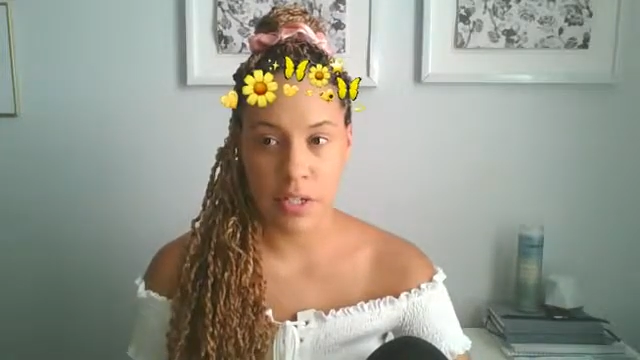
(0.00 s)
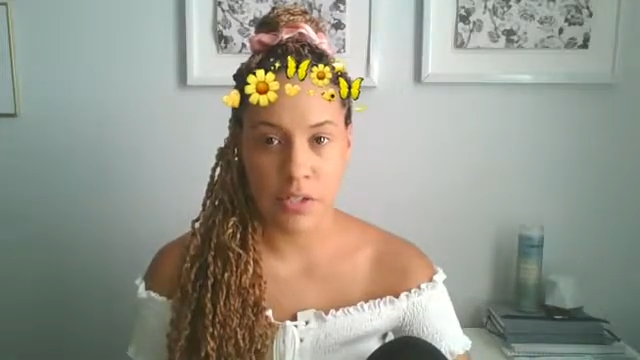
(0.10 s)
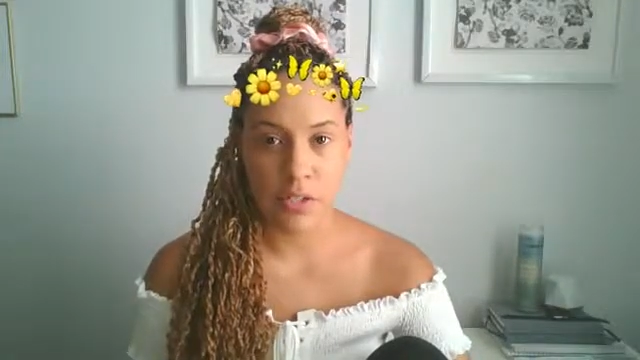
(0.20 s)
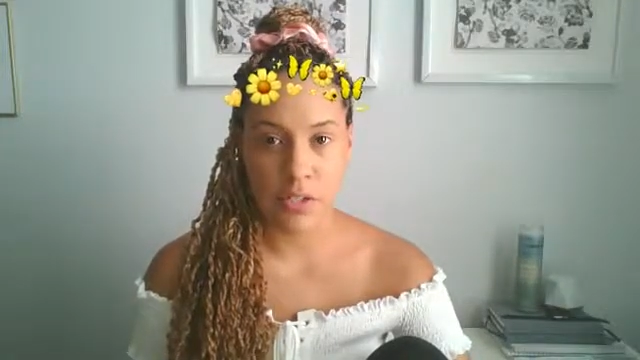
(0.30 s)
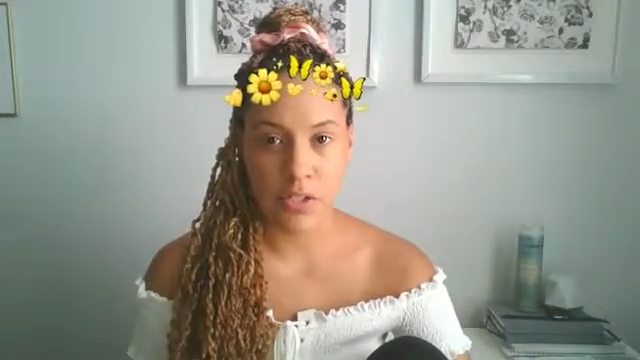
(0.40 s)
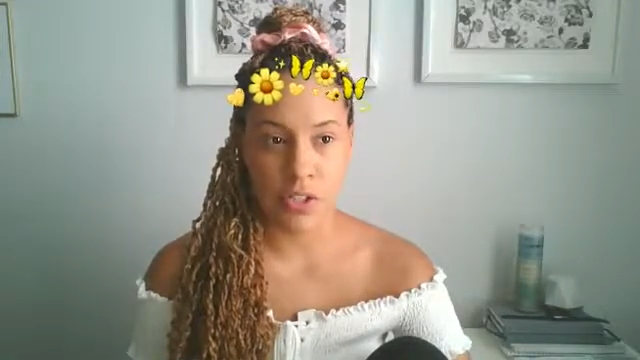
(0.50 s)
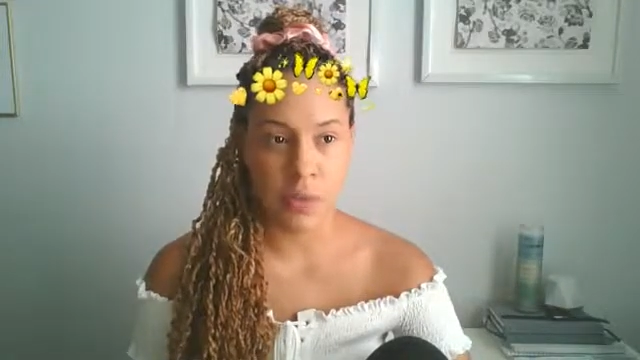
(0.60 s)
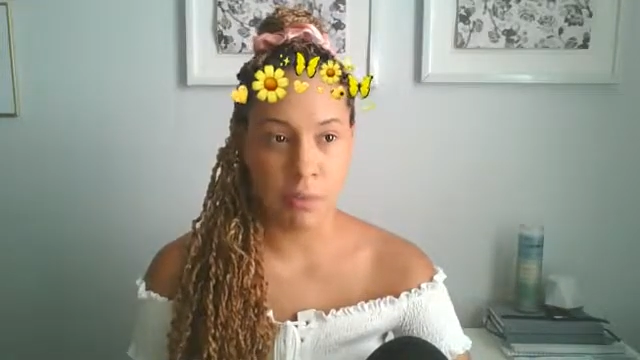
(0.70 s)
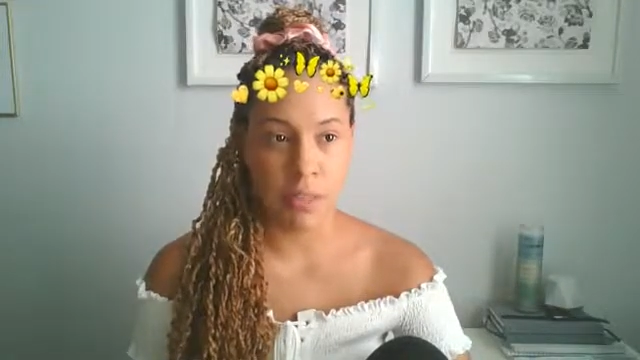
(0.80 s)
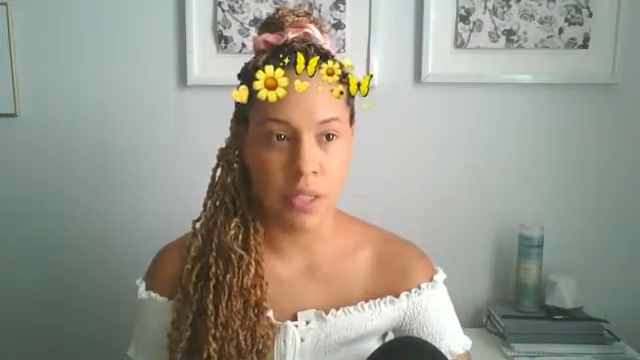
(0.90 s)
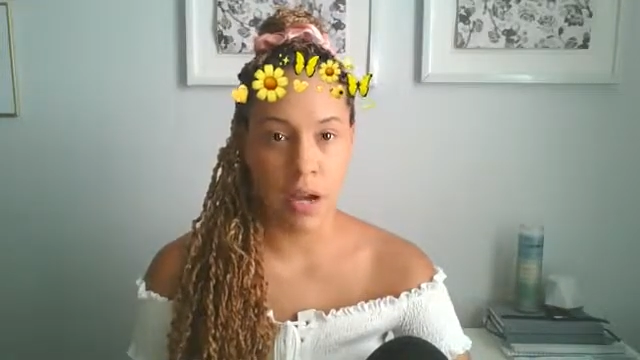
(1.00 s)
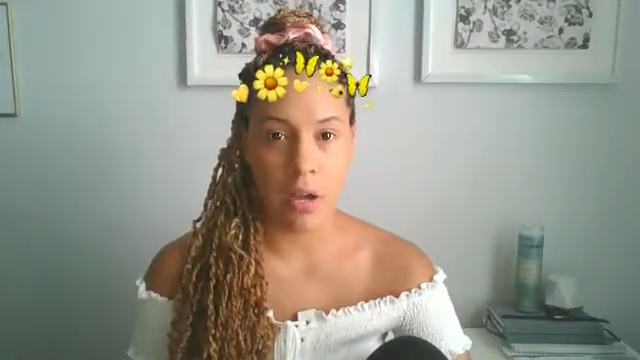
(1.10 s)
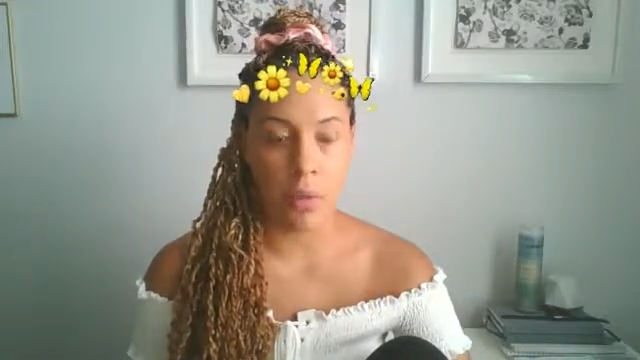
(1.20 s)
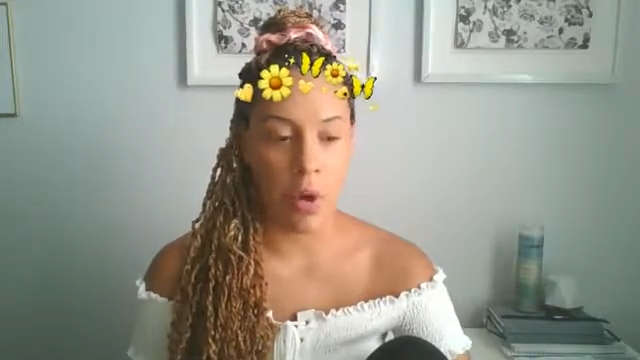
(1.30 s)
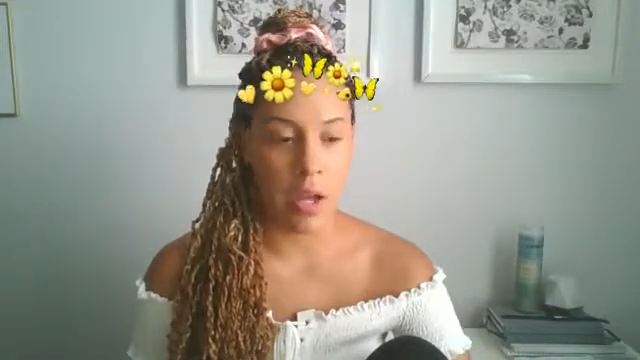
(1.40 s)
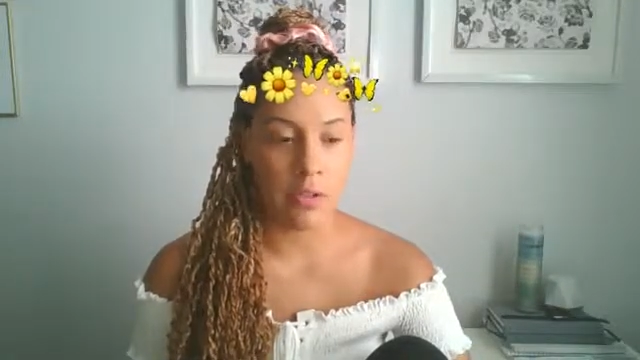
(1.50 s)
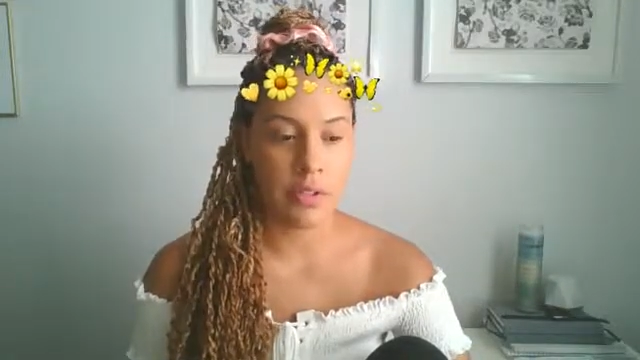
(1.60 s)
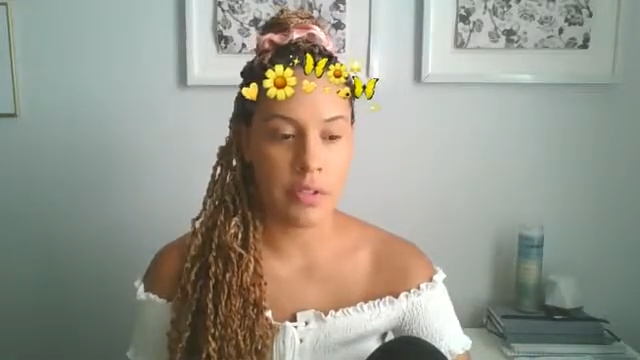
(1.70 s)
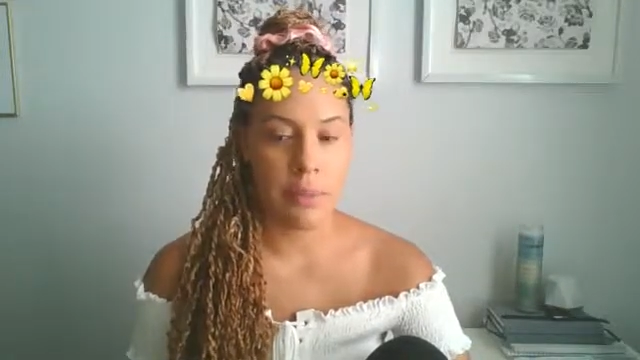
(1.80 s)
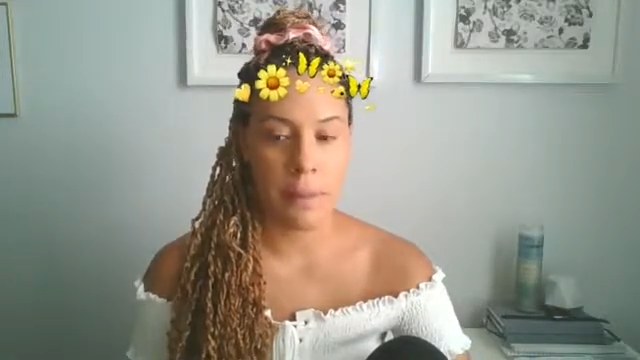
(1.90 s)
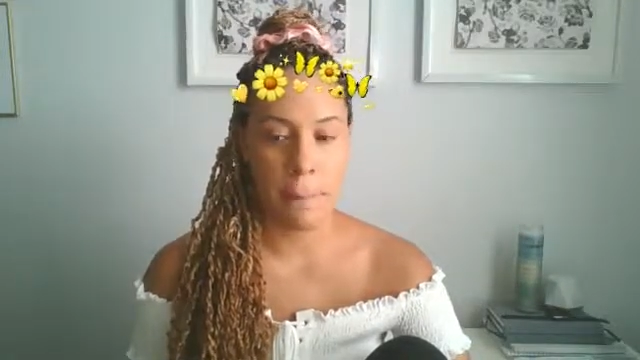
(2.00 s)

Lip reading: and it's just beyond wild to me.